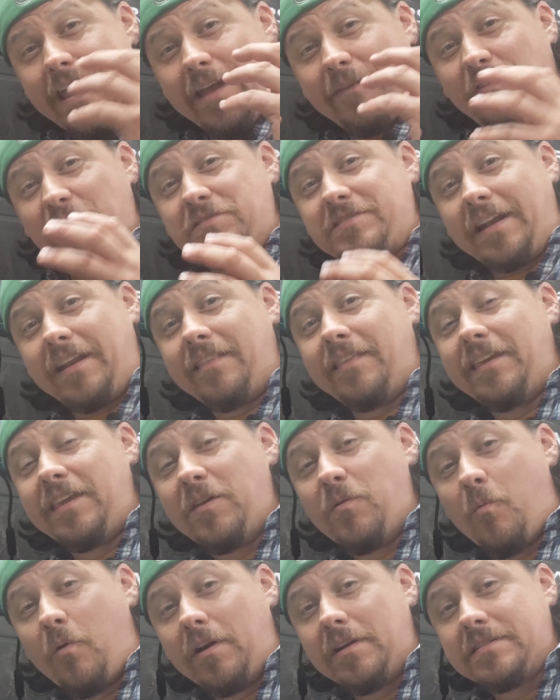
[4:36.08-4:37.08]
if there's anything
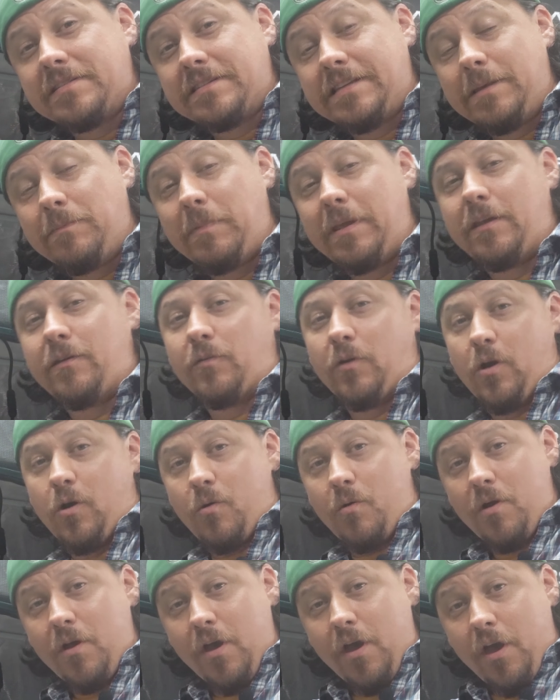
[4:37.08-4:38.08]
you want to see me
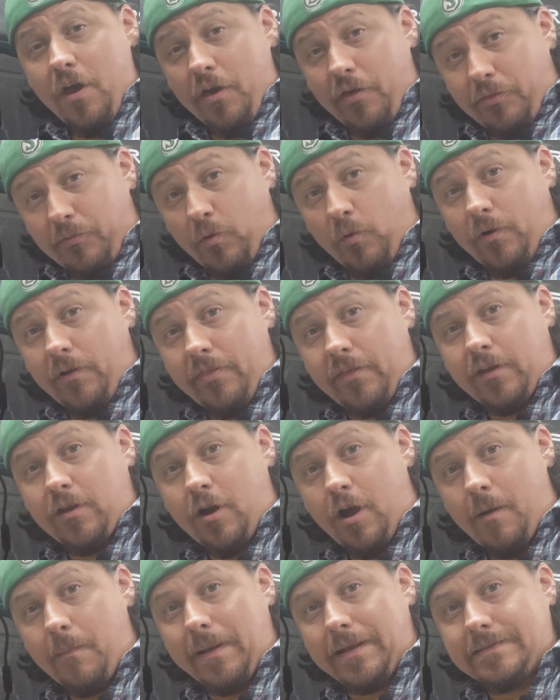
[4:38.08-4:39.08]
grow, throw it in the
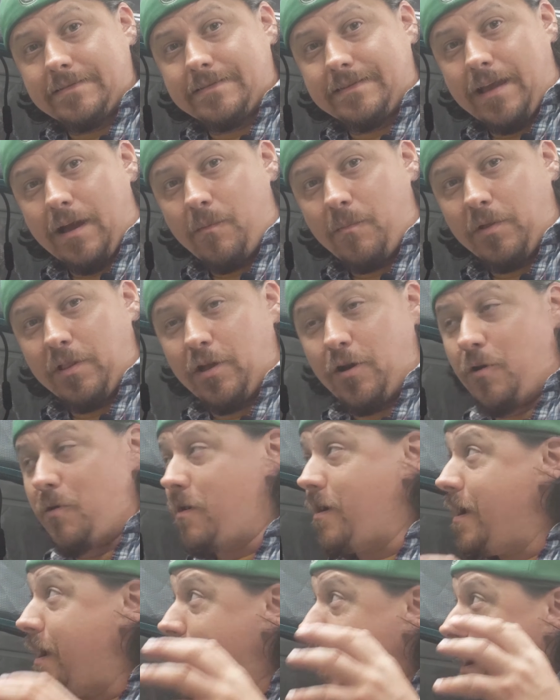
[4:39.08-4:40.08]
comments down below.